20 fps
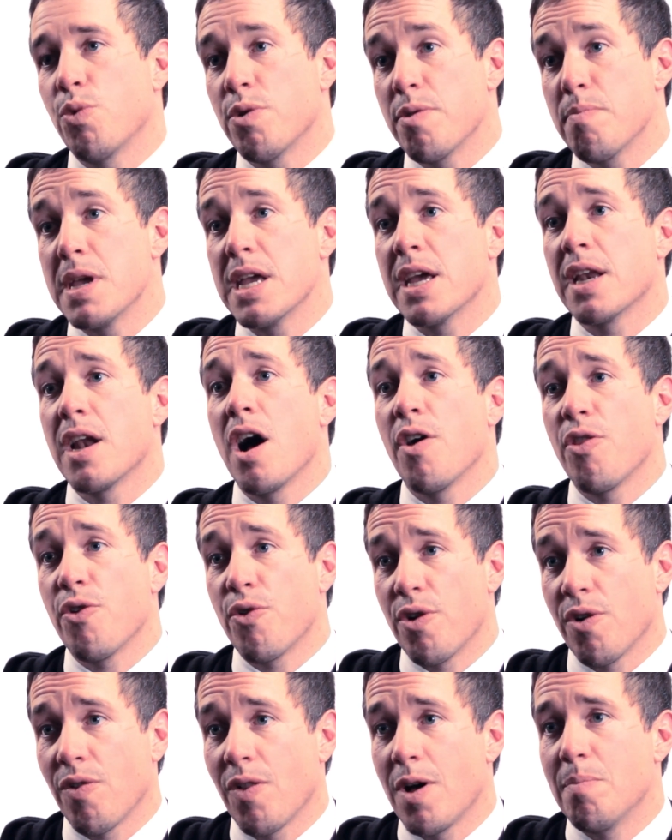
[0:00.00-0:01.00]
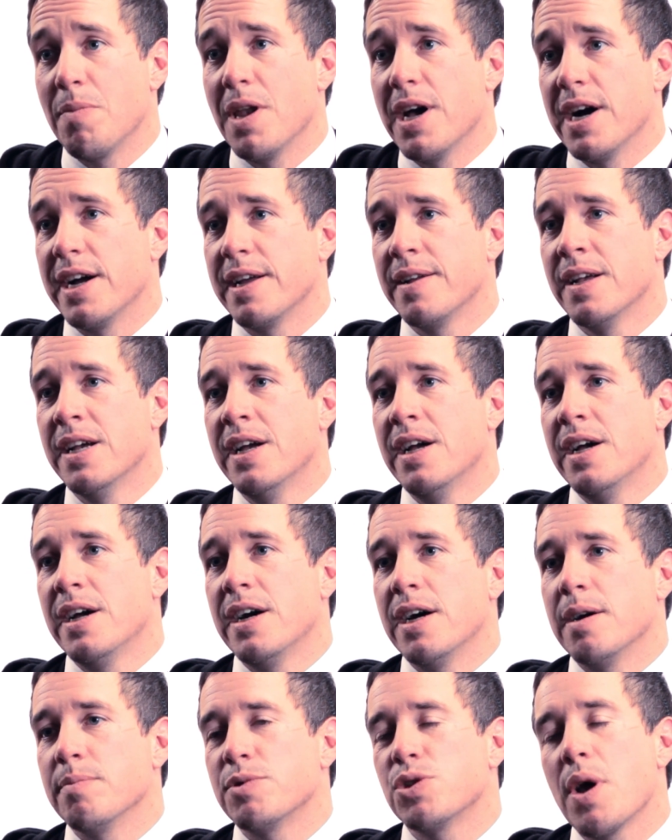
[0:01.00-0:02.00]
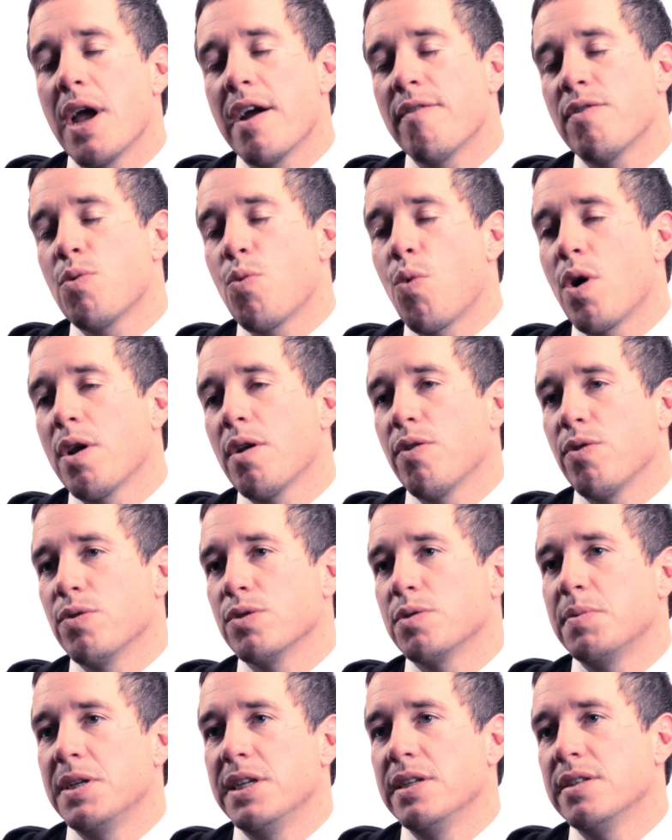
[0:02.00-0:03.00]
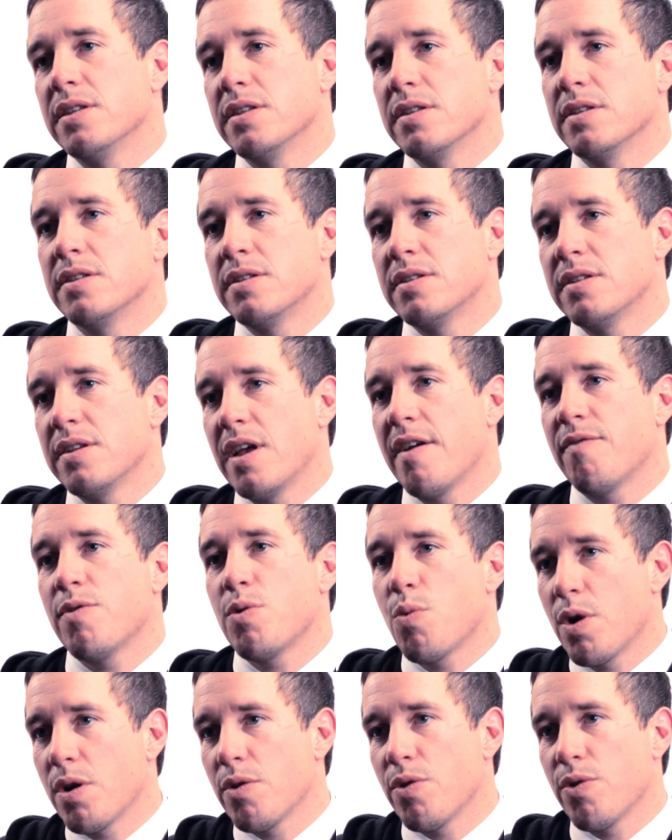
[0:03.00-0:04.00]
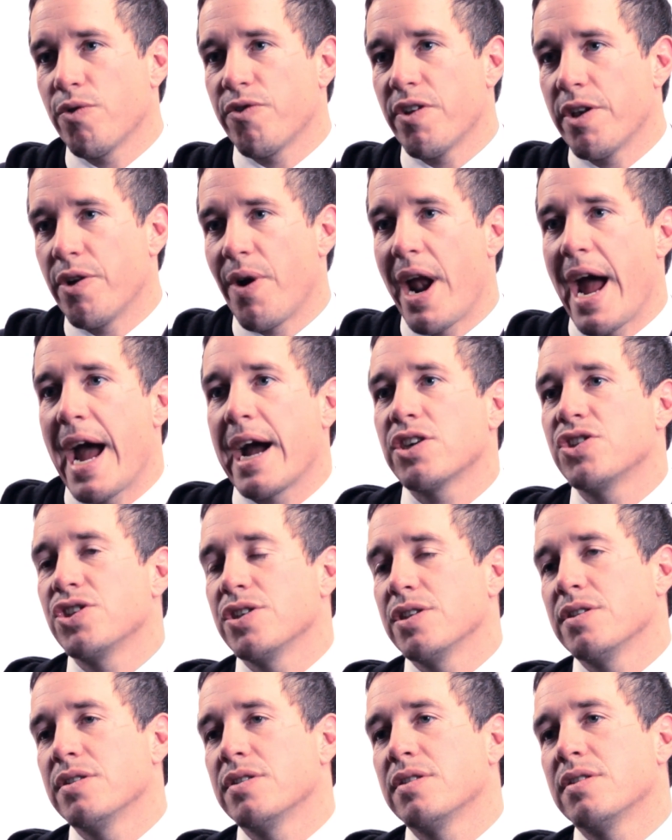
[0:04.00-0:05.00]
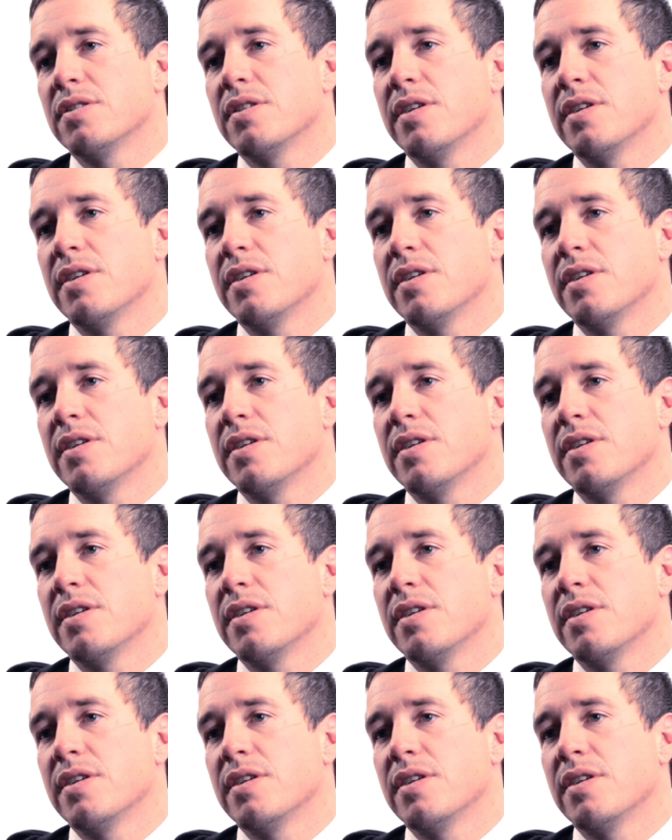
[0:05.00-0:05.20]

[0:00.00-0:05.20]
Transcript: with me and other alumni. Um, so every one of those pieces, every one of those interactions